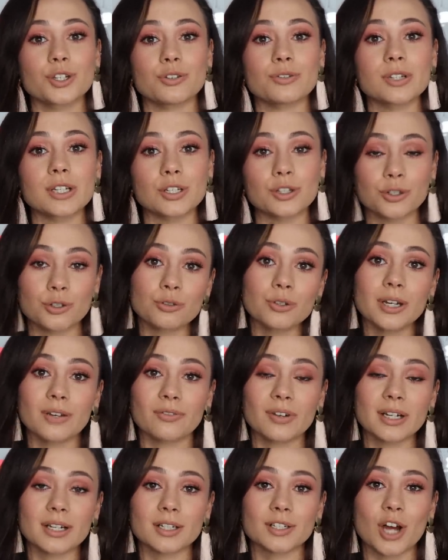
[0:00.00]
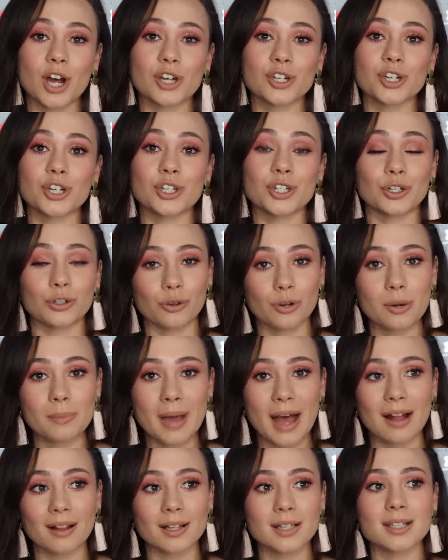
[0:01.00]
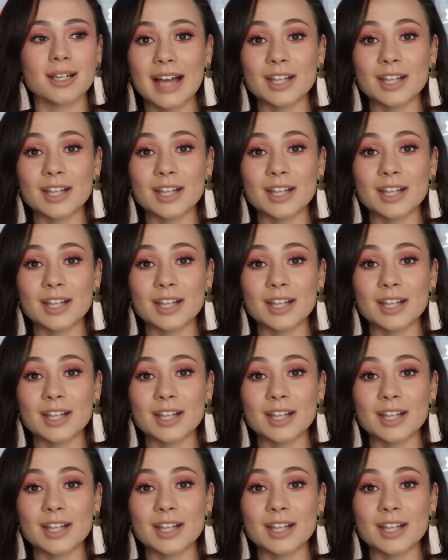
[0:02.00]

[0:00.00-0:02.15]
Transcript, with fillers: using two different Natasha Denona palettes,